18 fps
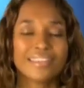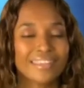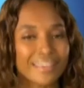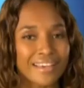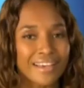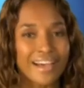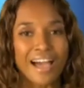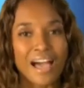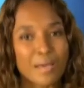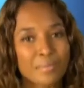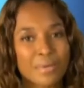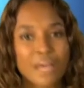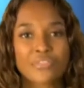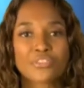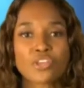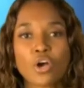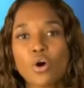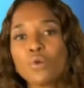Yeah, I'm
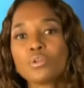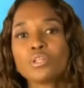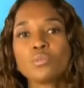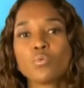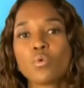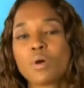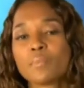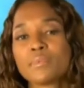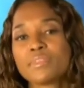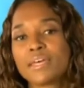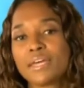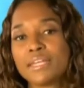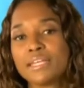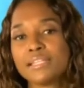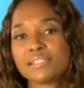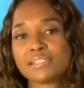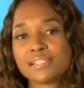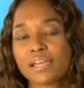not the only woman that he's